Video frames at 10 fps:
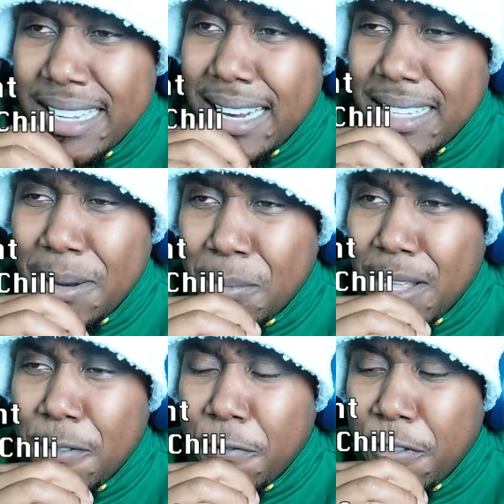Yeah,
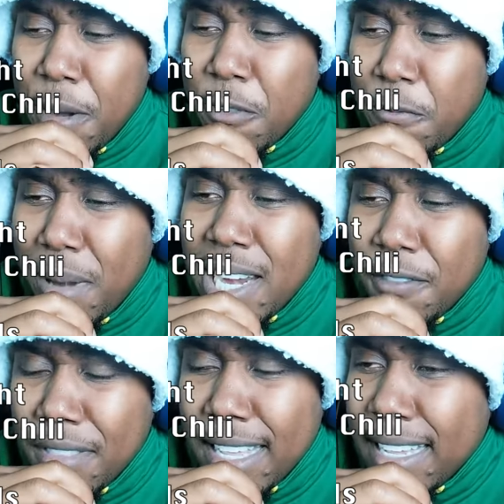that frame of mind
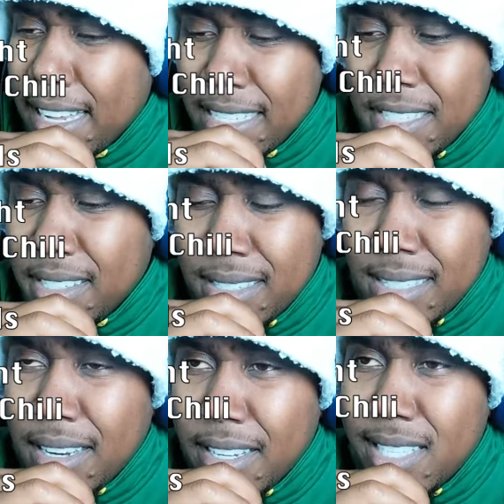of thinking is
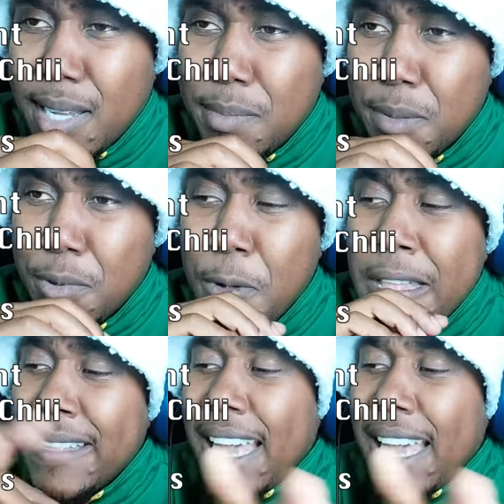just unacceptable.